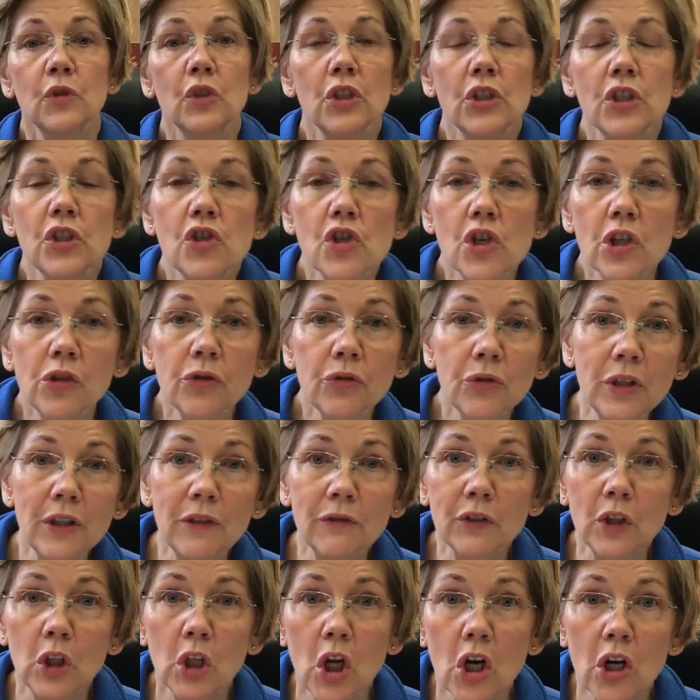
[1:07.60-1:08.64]
to the children
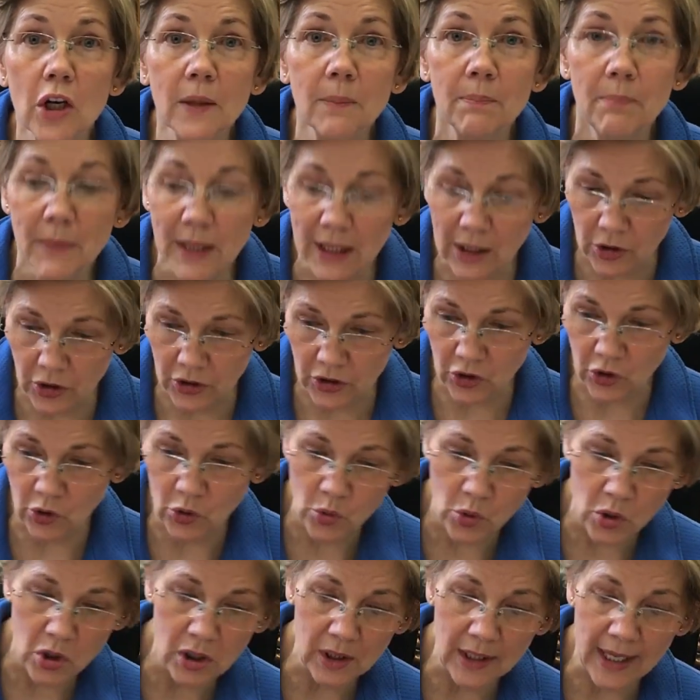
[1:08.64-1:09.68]
of Clarke Middle
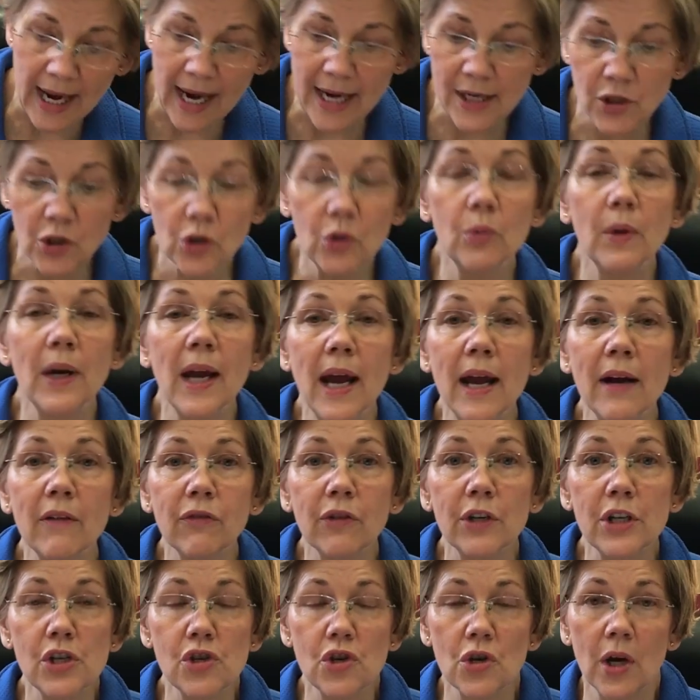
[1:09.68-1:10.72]
School and to
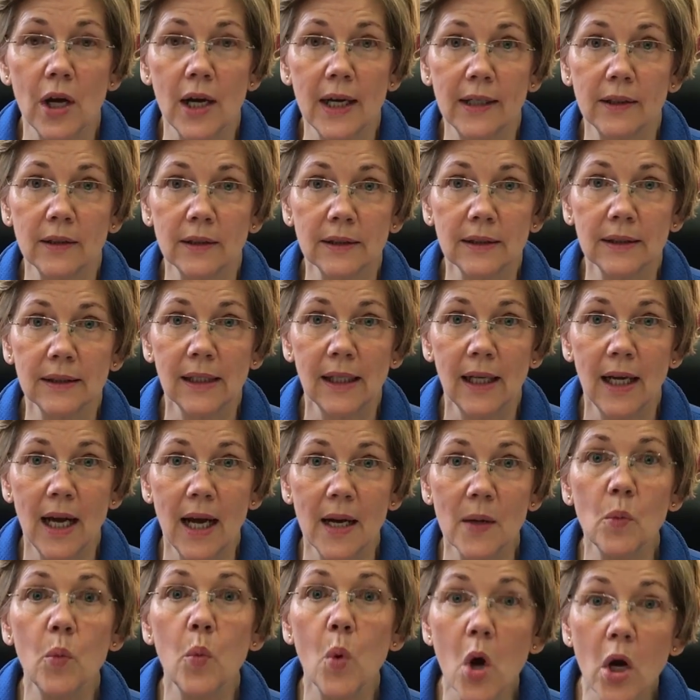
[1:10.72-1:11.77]
every child,
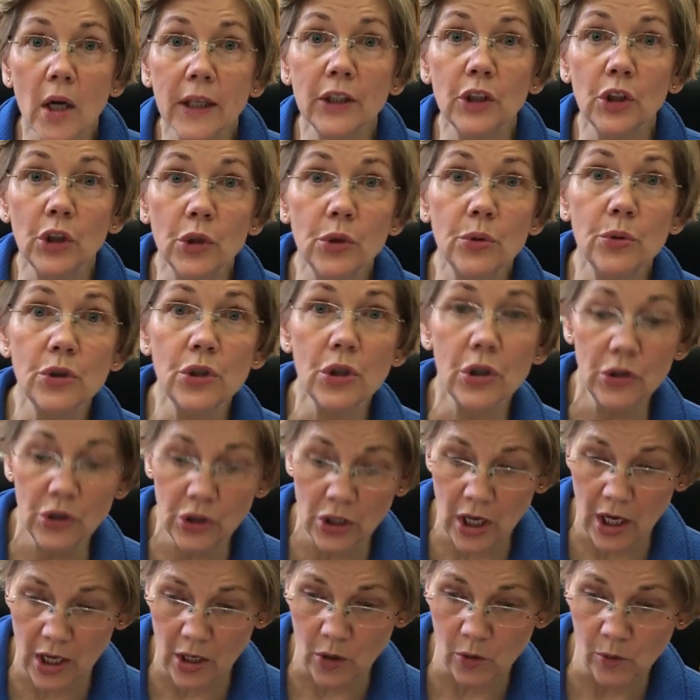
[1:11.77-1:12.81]
I want you to
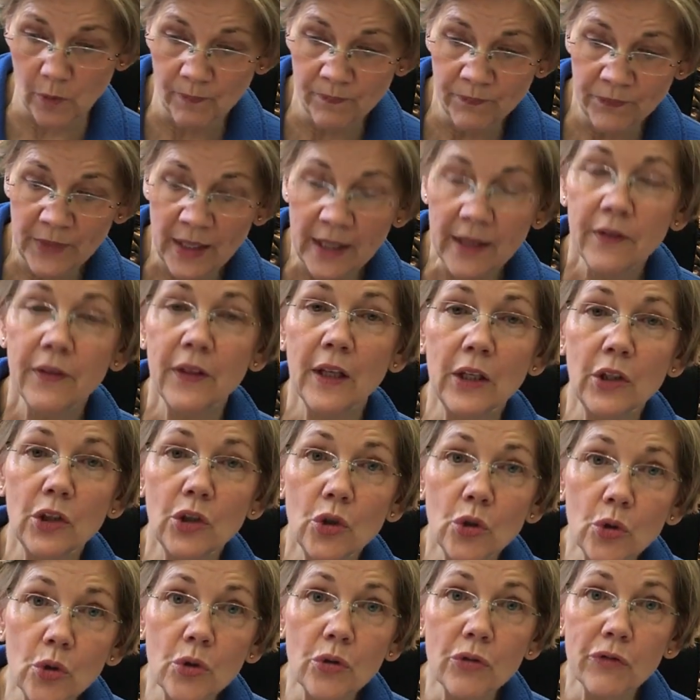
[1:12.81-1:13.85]
know that
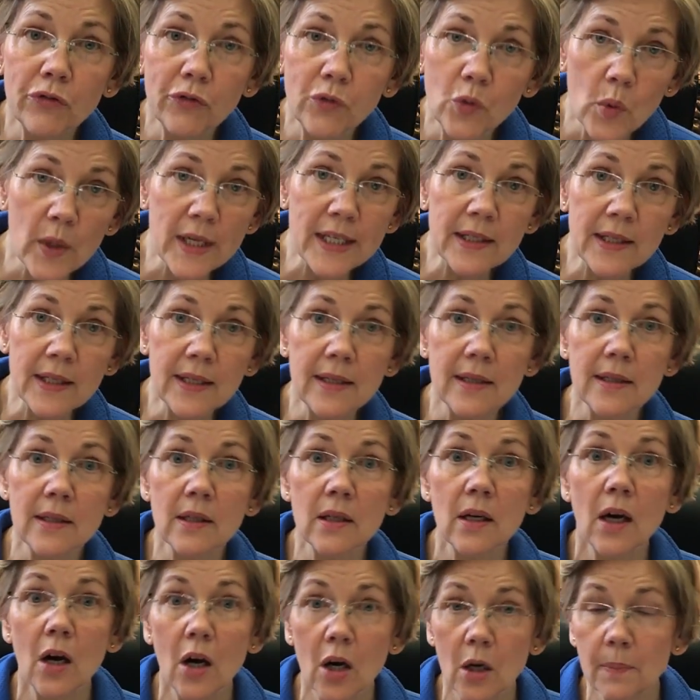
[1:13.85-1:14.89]
your
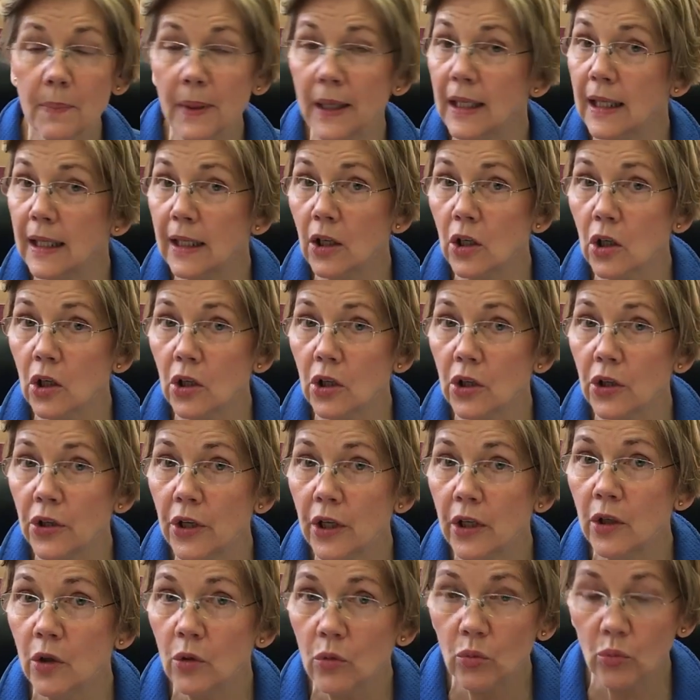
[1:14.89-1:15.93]
voices are being
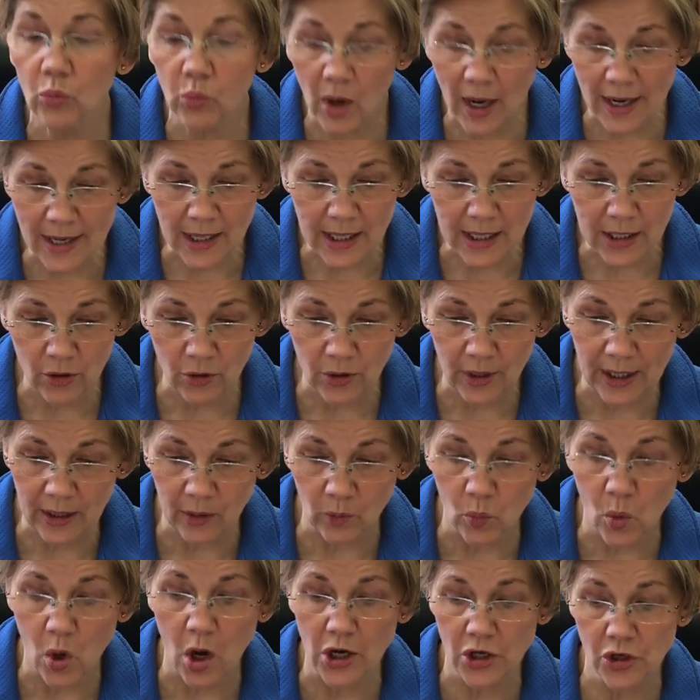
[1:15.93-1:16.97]
heard right here
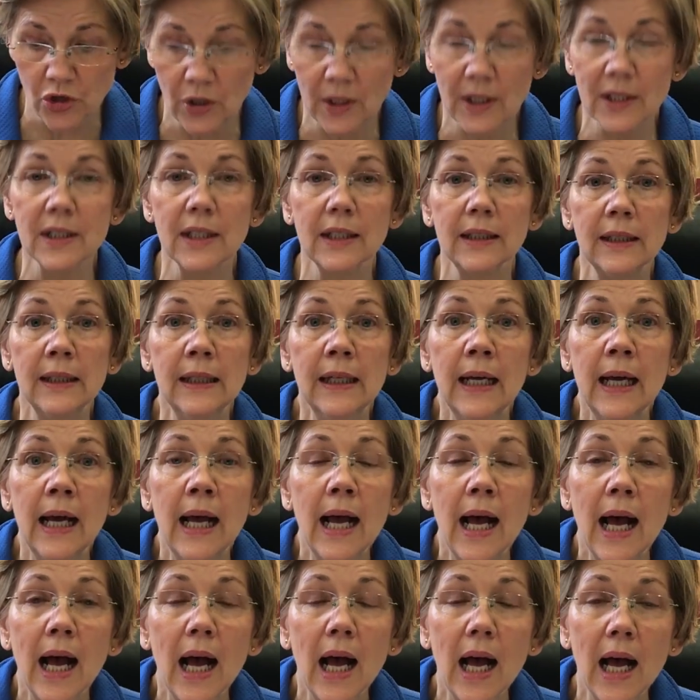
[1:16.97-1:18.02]
in Washington.
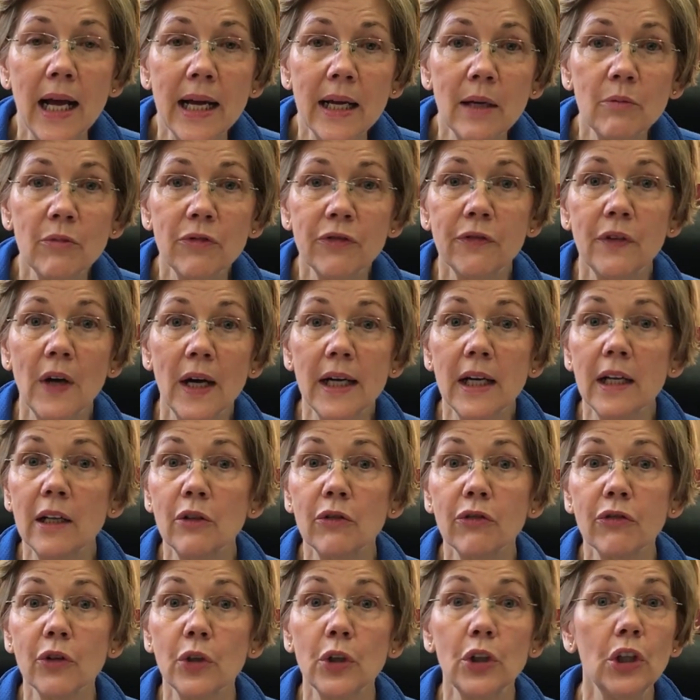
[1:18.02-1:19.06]
I am
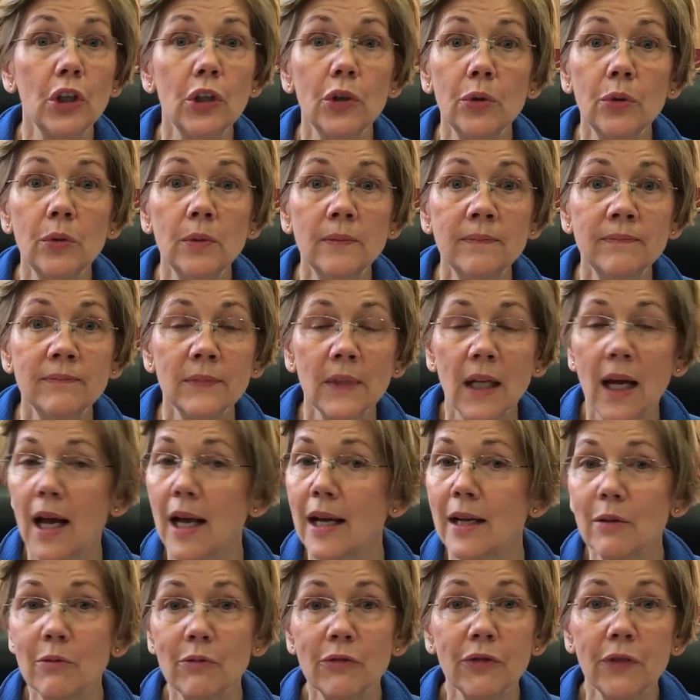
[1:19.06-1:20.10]
fighting for you,
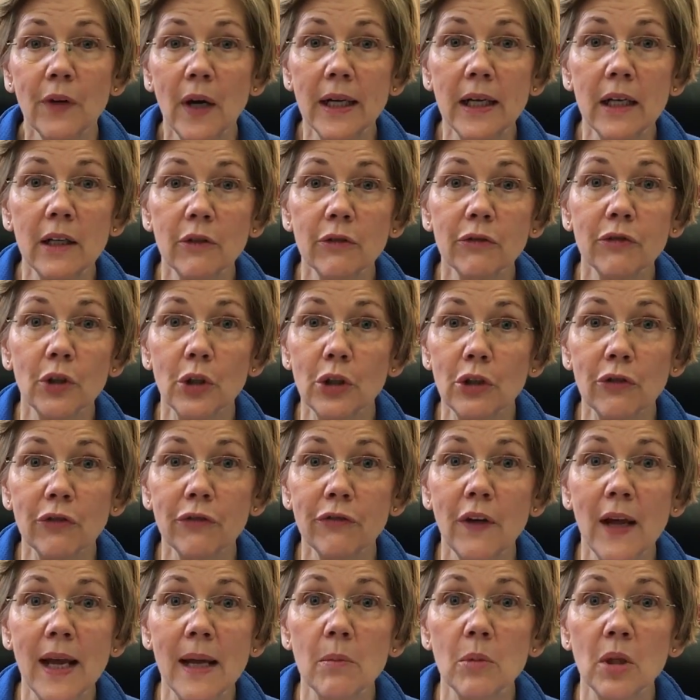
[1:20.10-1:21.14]
I am fighting for your
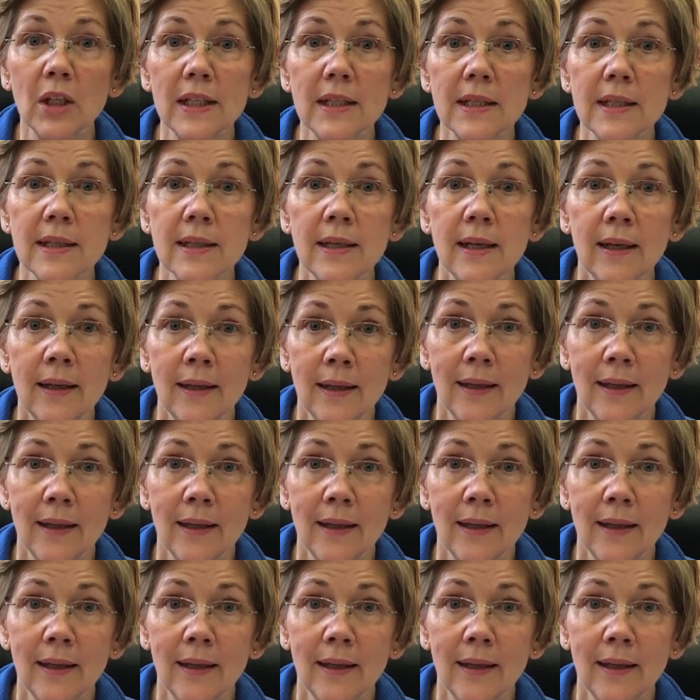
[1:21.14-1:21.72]
families,